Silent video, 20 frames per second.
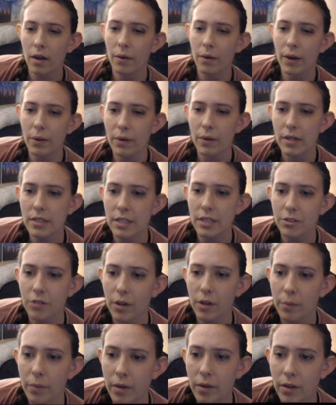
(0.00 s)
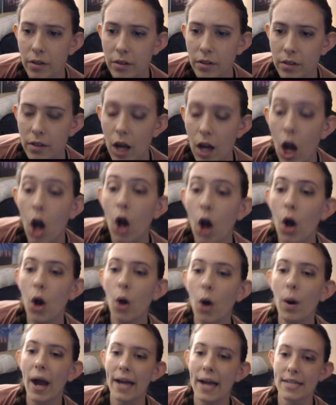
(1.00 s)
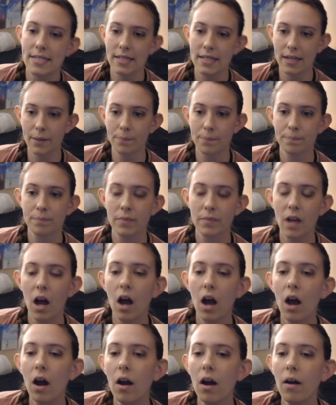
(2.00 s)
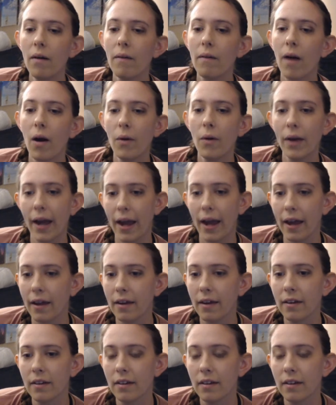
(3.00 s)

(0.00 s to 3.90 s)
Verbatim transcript: Wait, where is this from? Oh, I see. Oh, okay.